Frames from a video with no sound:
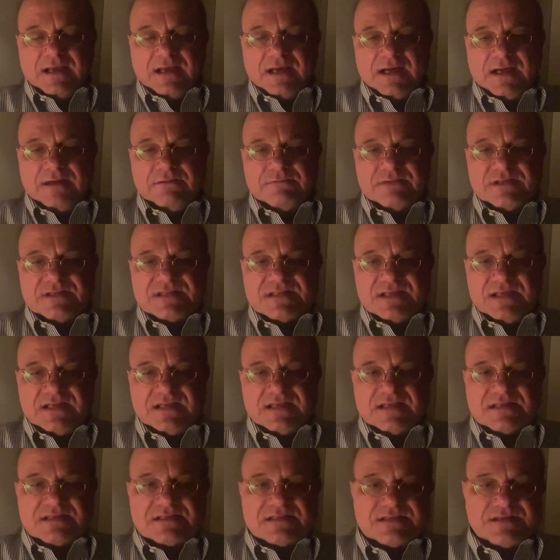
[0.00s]
I would say it
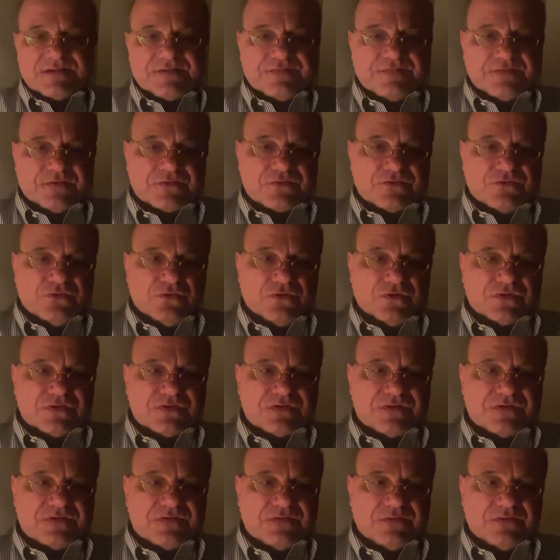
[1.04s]
is
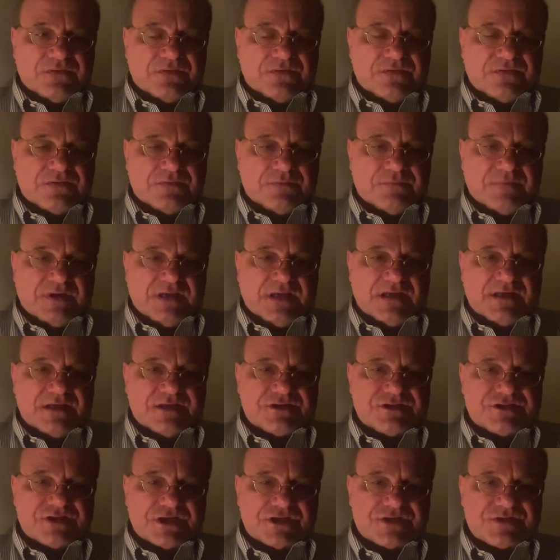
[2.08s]
difficult to make a
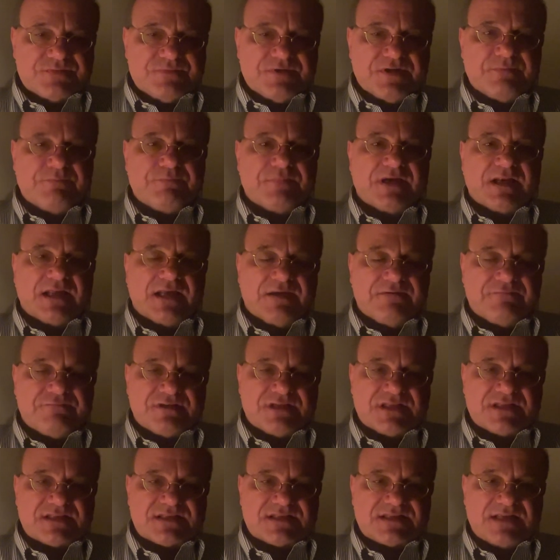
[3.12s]
judgment, but I
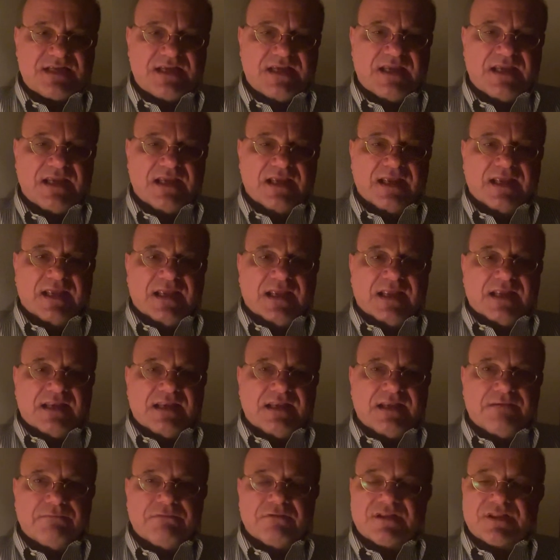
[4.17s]
would say
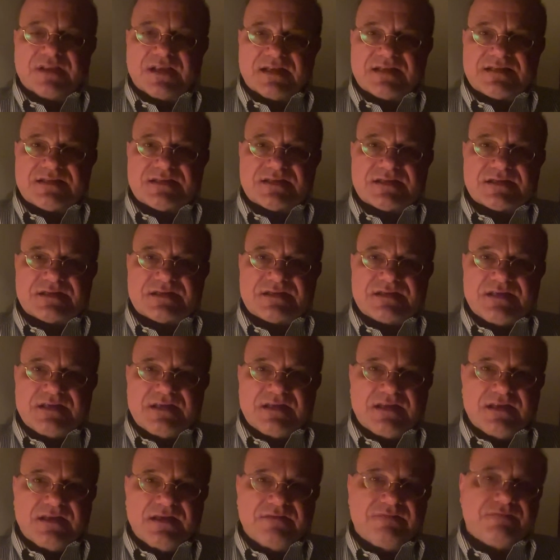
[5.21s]
they will not
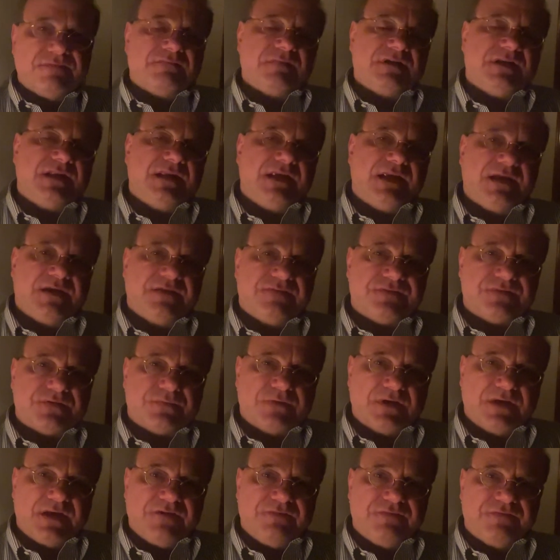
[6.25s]
succeed, even when they have
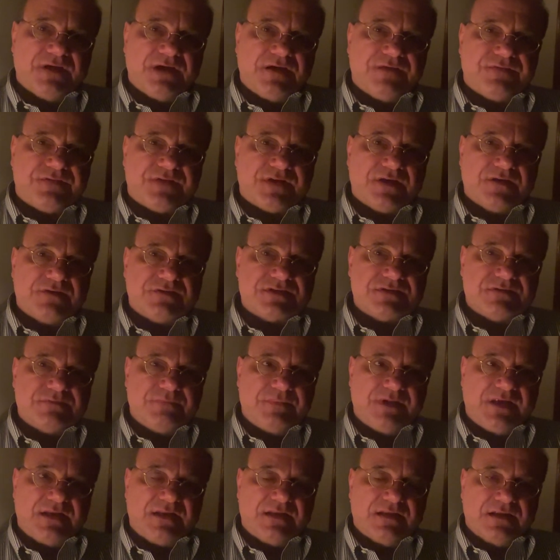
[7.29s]
25,000
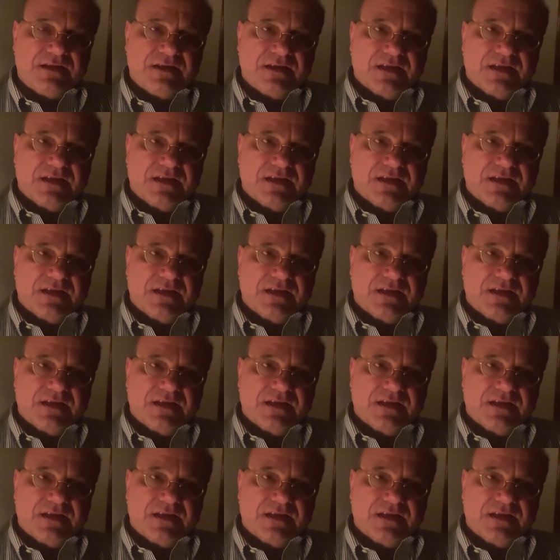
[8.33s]
men.